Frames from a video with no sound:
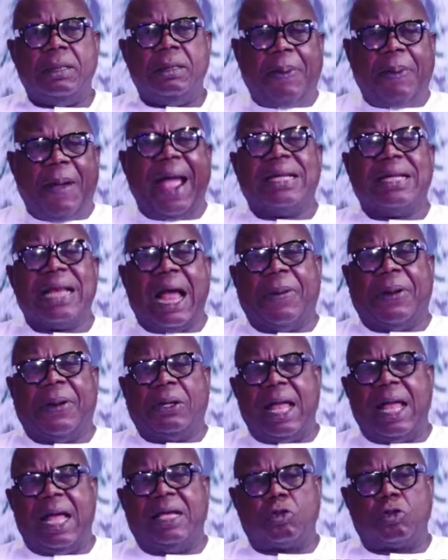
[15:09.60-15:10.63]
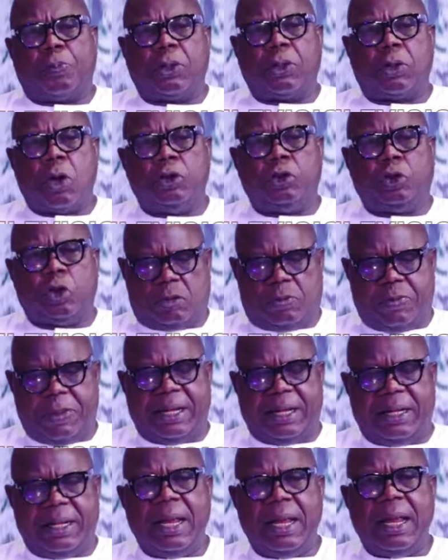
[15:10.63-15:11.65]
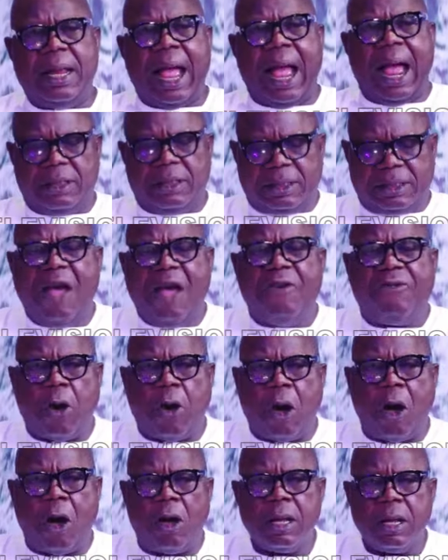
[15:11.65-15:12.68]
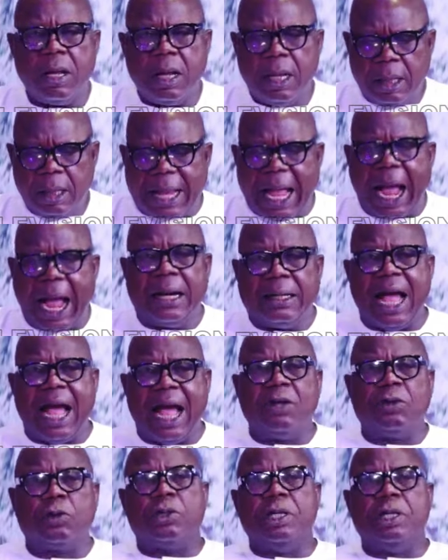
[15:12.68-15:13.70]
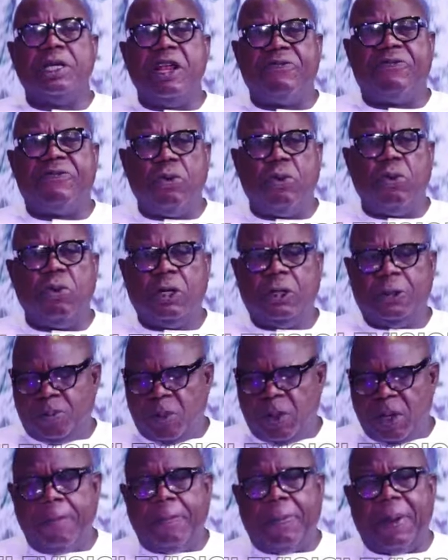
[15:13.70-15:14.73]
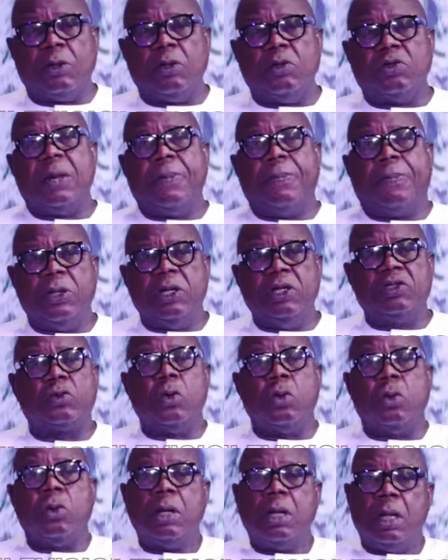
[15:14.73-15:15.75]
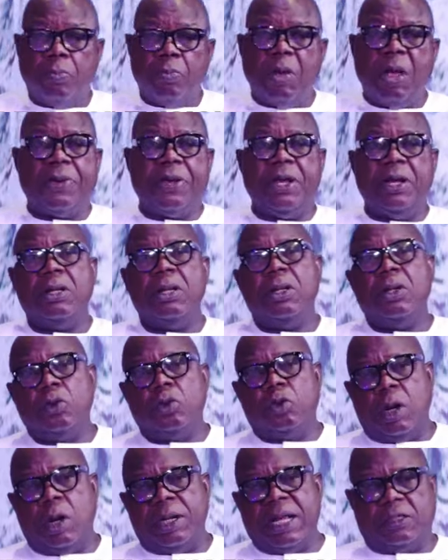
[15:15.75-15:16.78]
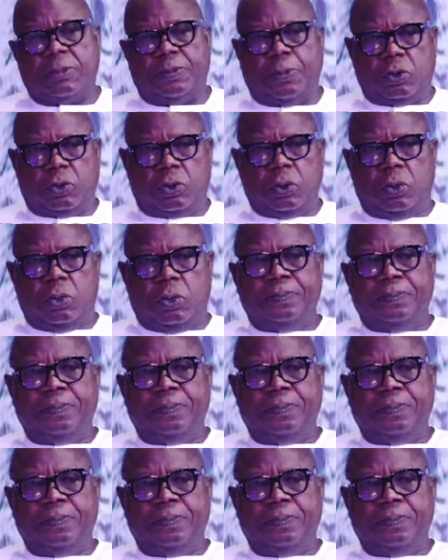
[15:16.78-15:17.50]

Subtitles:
by that particular Supreme Court judgment. Okay. And therefore, cannot do the needful by using the police to maybe do what they're supposed to do.